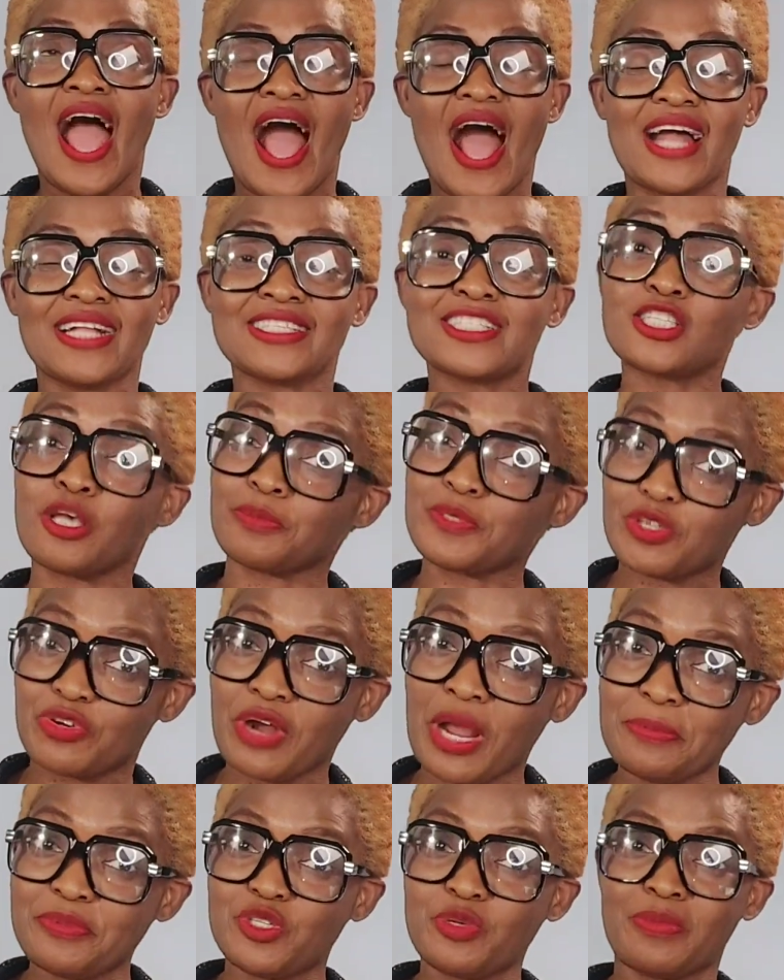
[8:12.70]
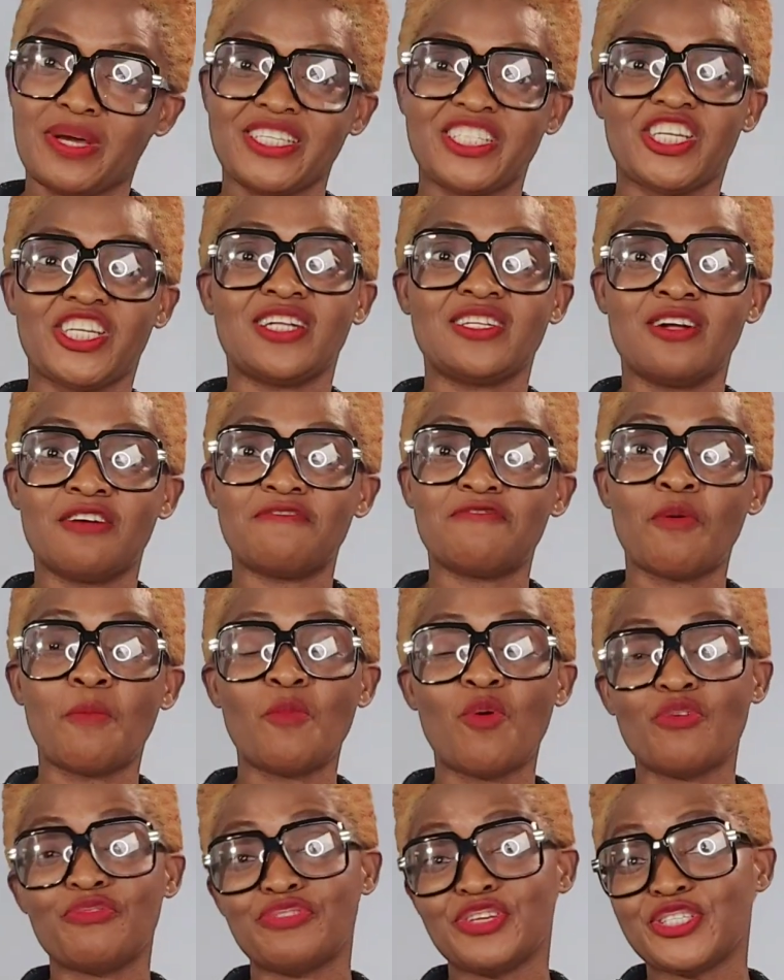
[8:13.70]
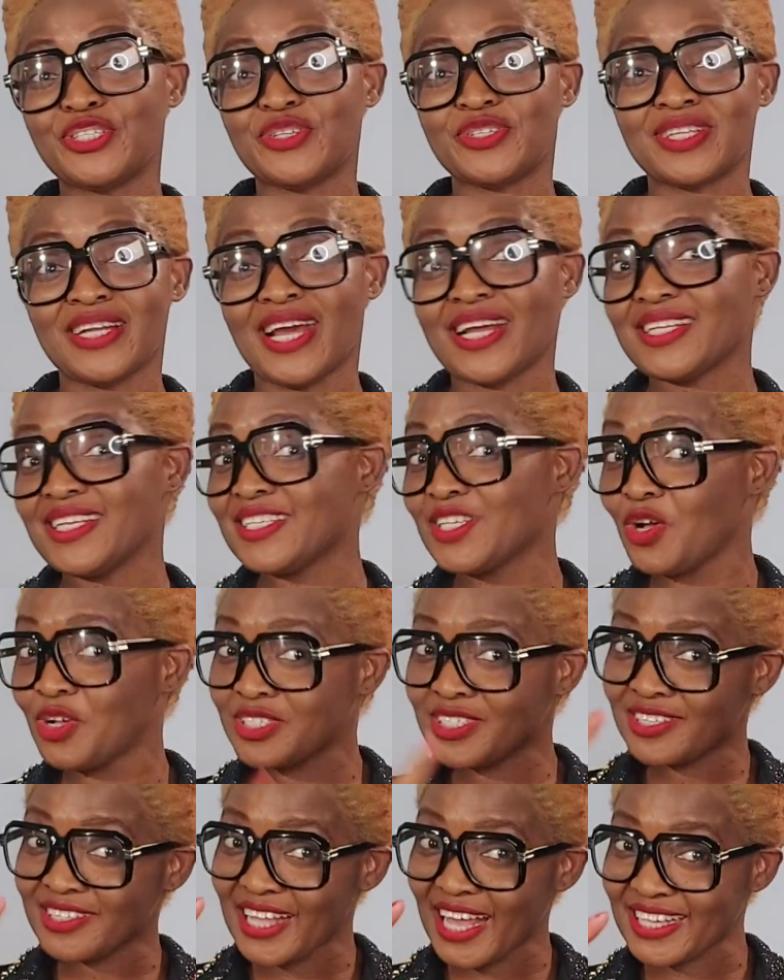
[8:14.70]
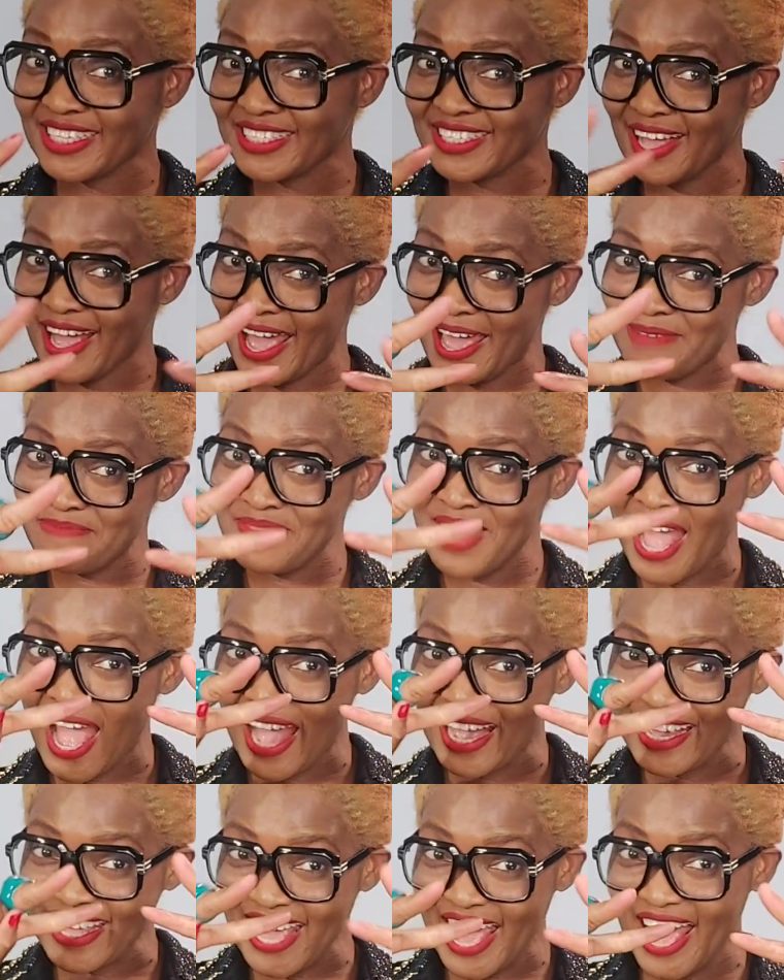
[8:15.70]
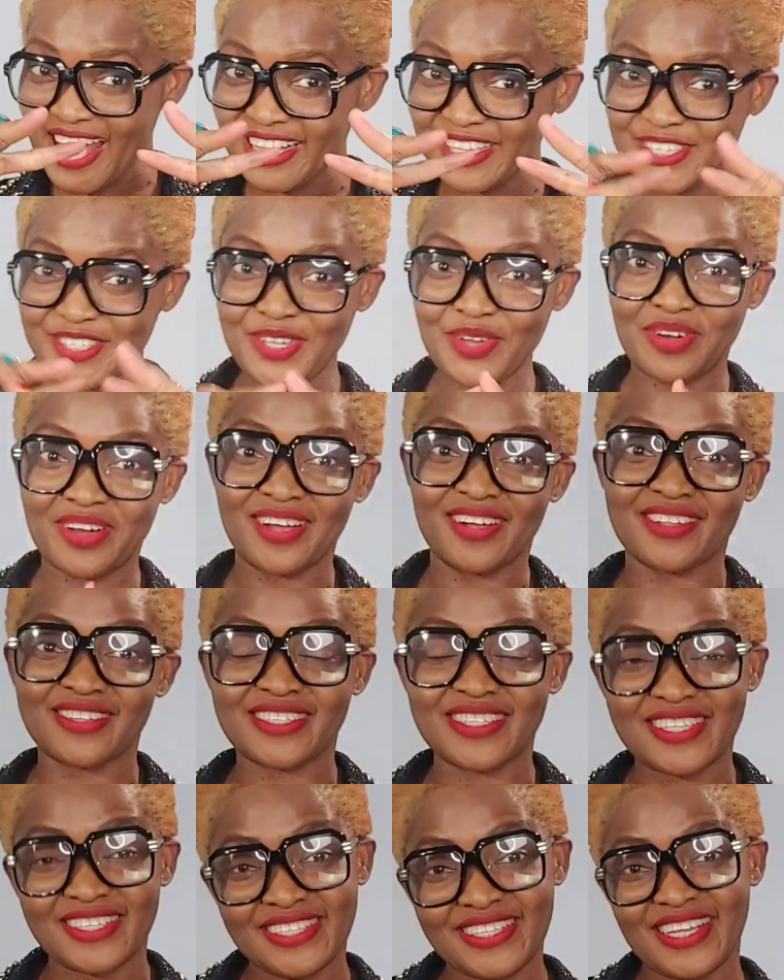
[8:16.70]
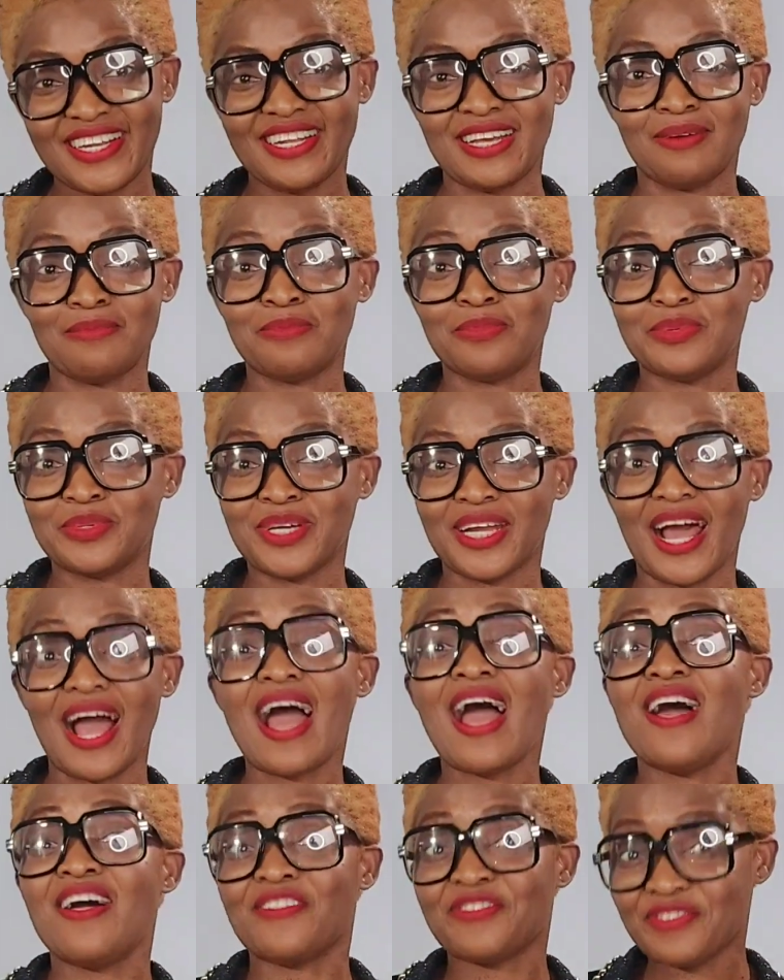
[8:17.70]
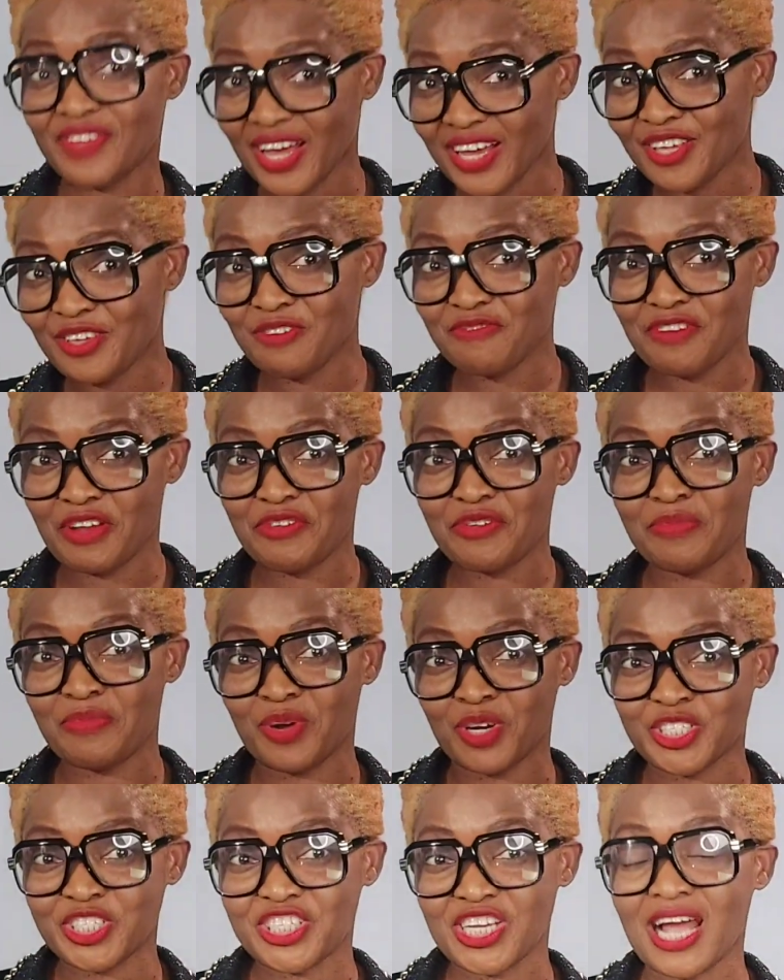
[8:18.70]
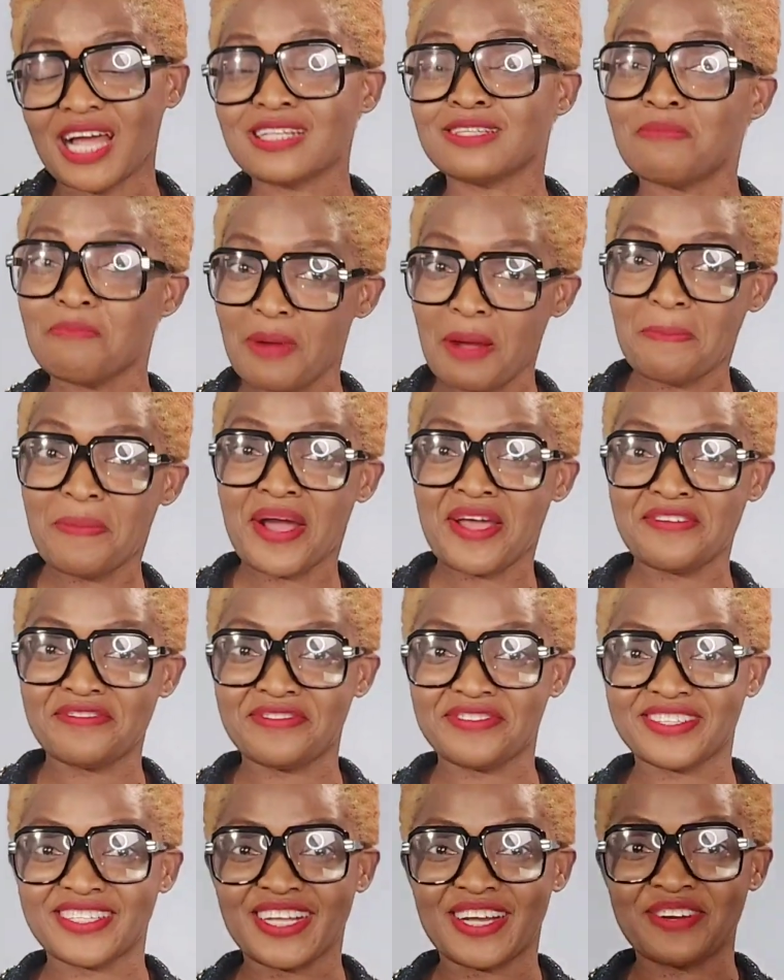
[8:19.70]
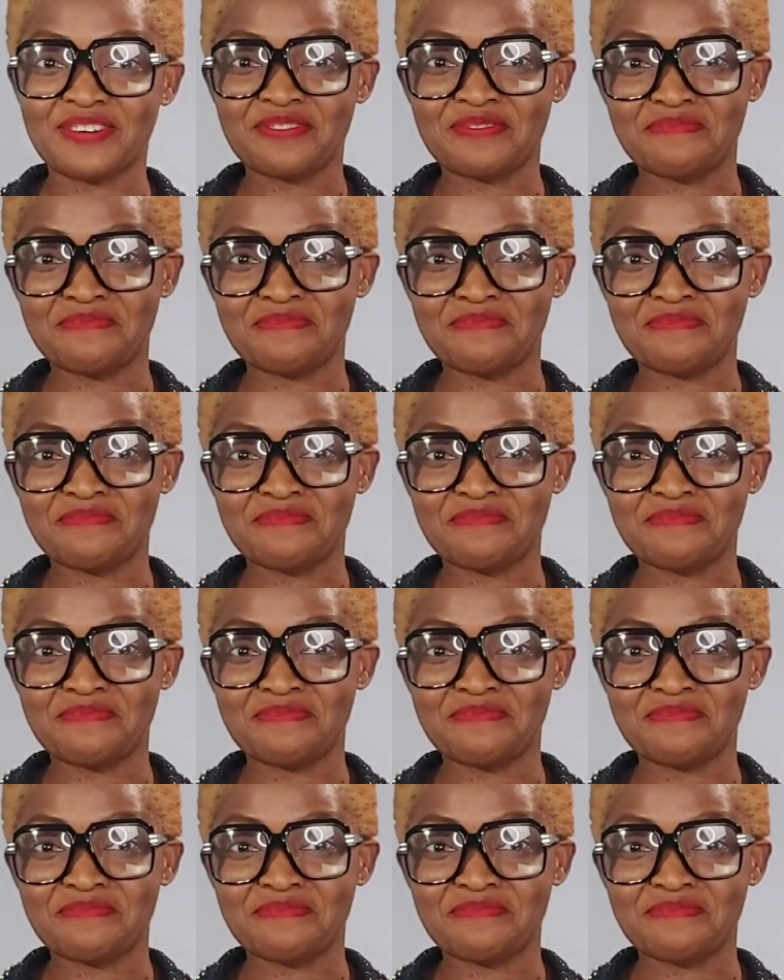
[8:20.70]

and subscribe to my channel for more videos like this. Until next time, yeah, it's your girl Cecilia Mbula. Thank you very much, and bye bye for now.